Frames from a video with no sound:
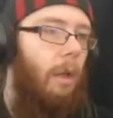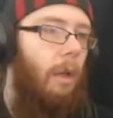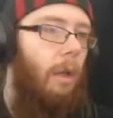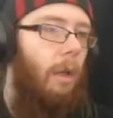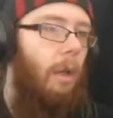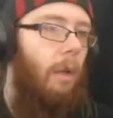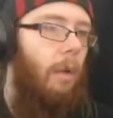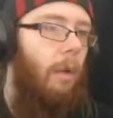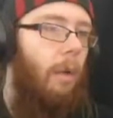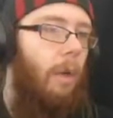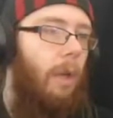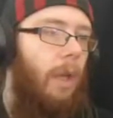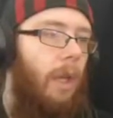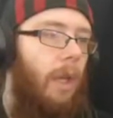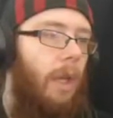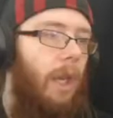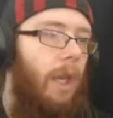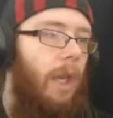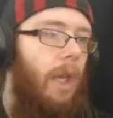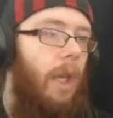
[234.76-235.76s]

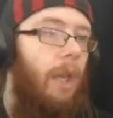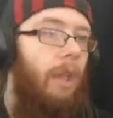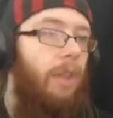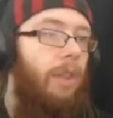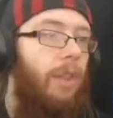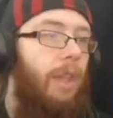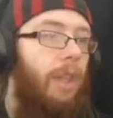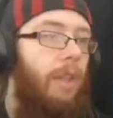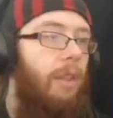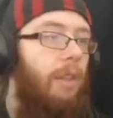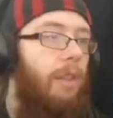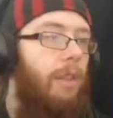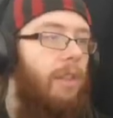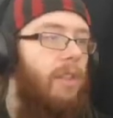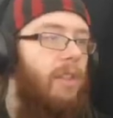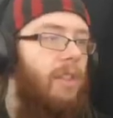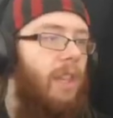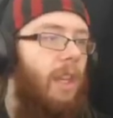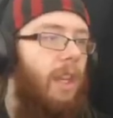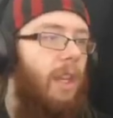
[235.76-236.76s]
Okay, I think this
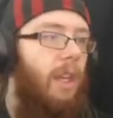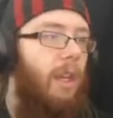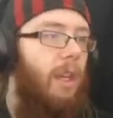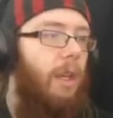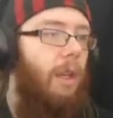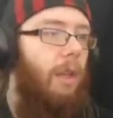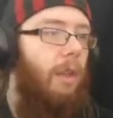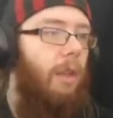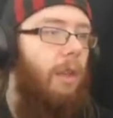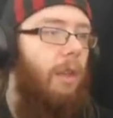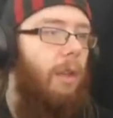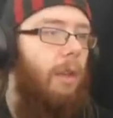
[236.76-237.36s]
is high enough.